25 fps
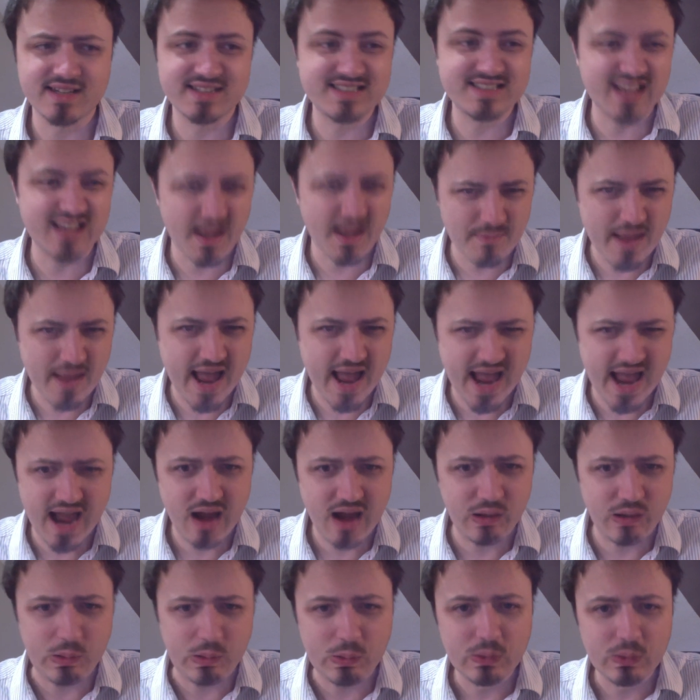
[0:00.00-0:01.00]

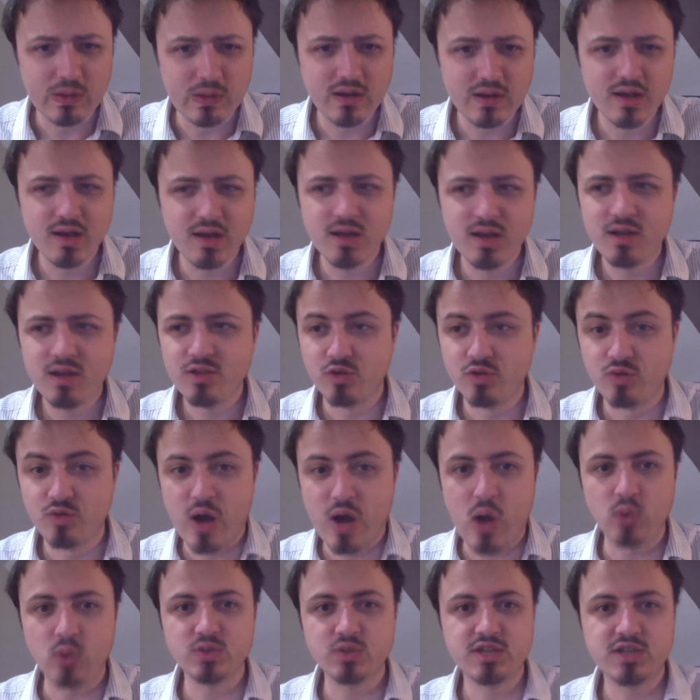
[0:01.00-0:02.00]
Somehow, the
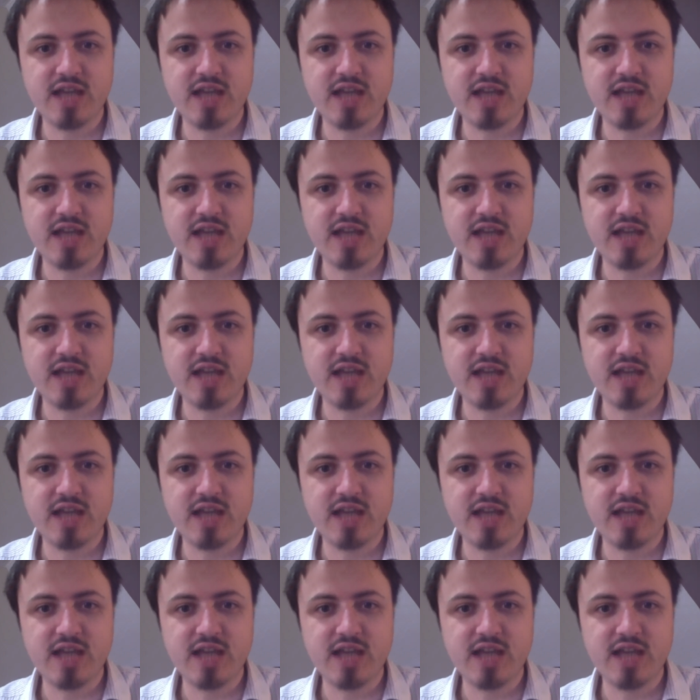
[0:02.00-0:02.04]
Rolls